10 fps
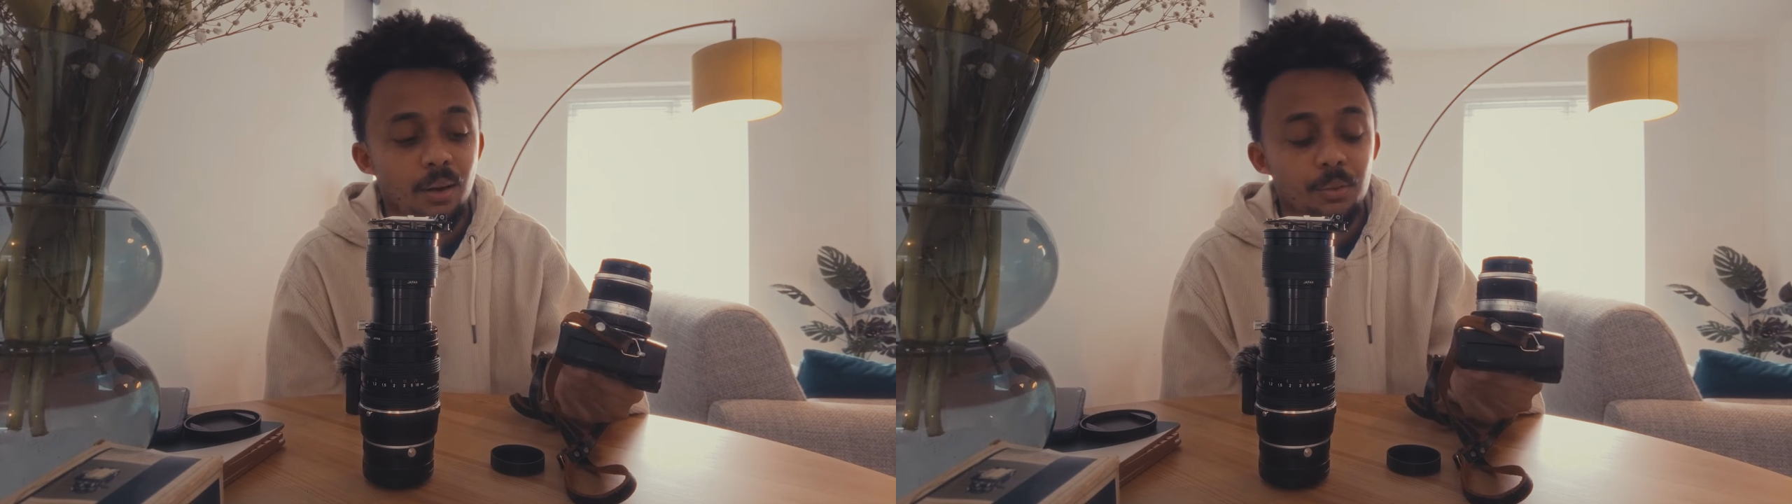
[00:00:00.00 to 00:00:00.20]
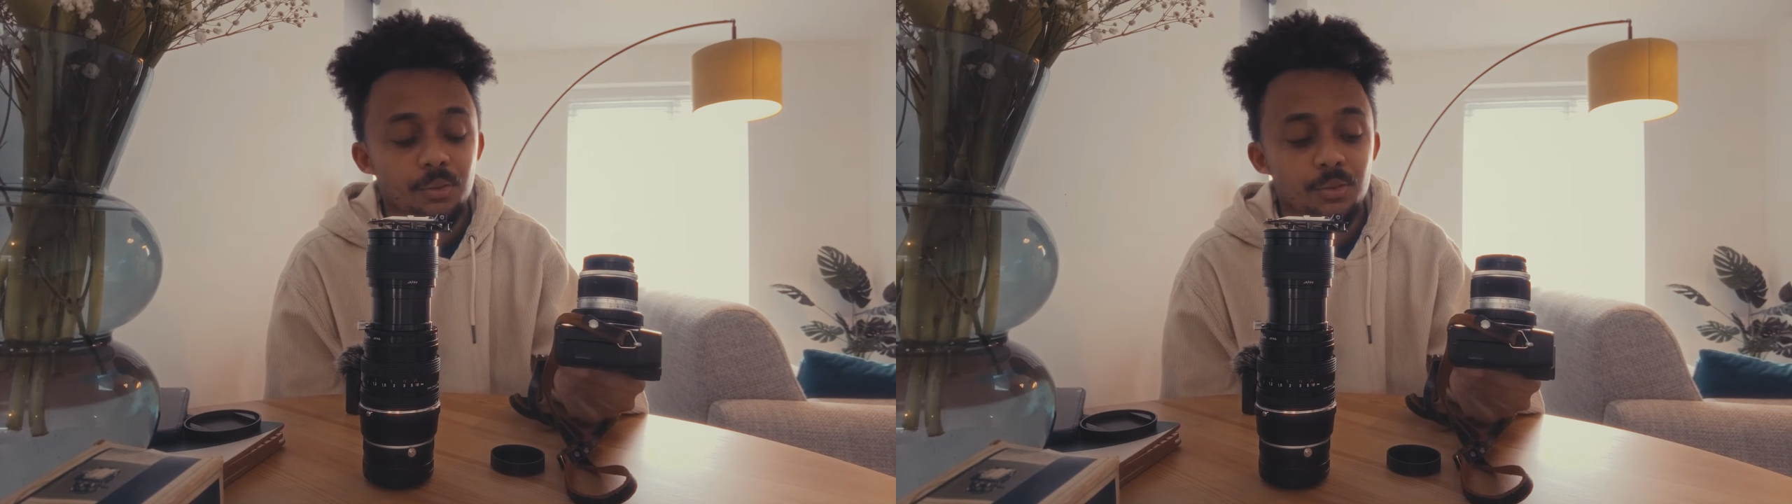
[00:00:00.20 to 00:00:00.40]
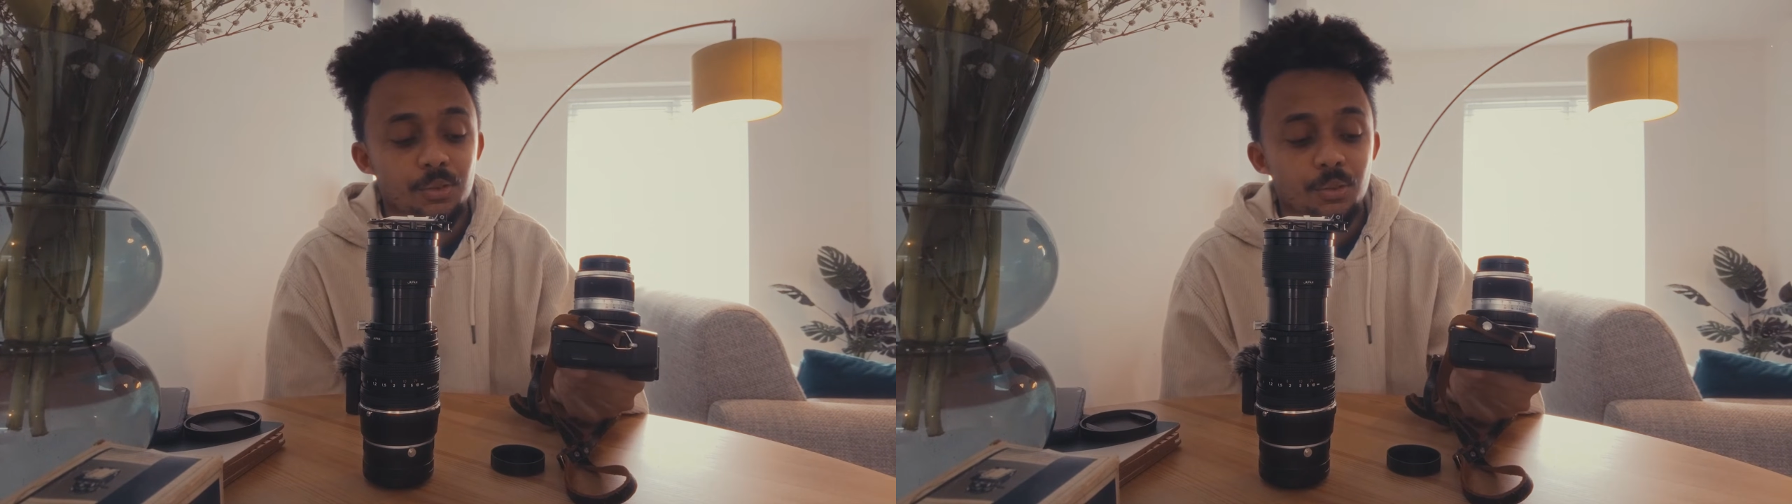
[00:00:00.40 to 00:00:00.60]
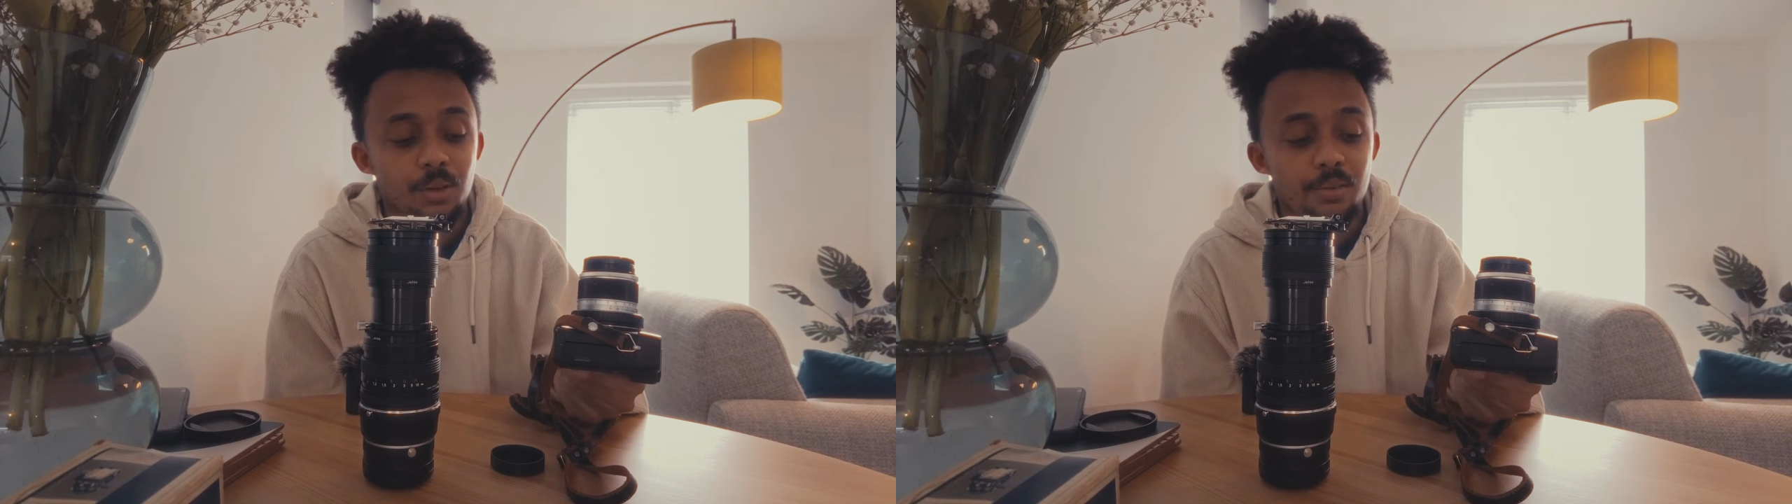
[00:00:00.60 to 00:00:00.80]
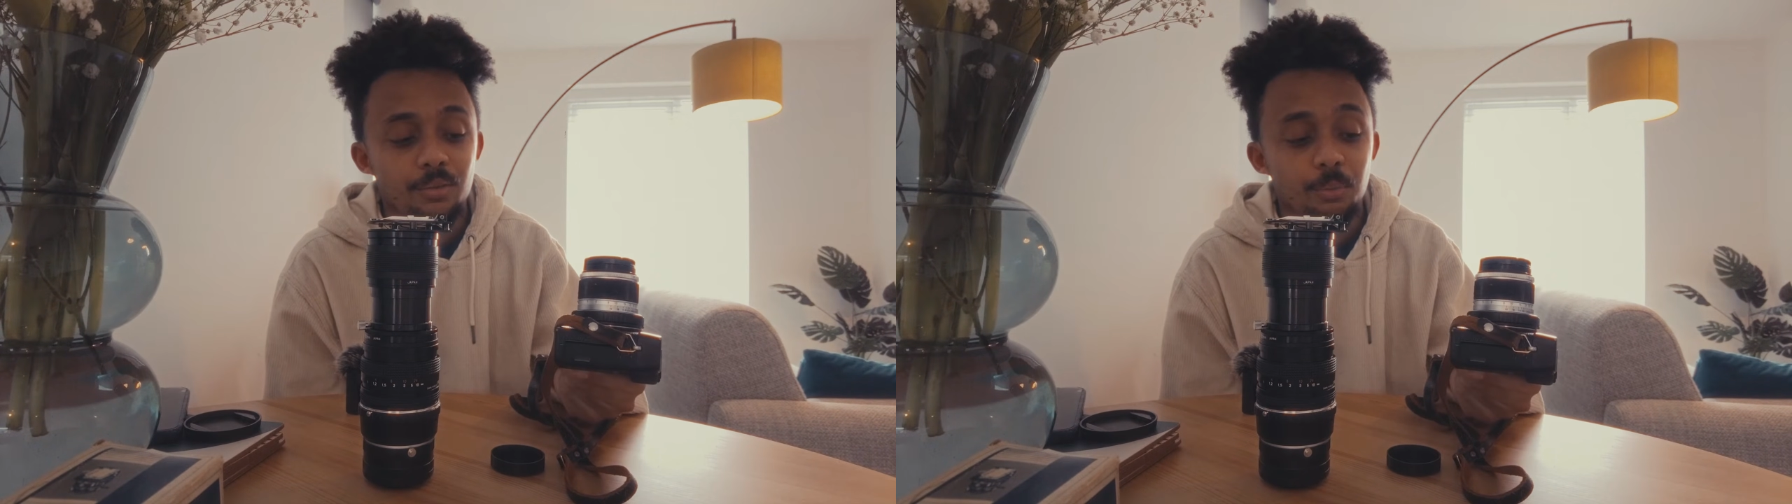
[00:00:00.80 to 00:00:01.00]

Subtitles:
wasn't sure if it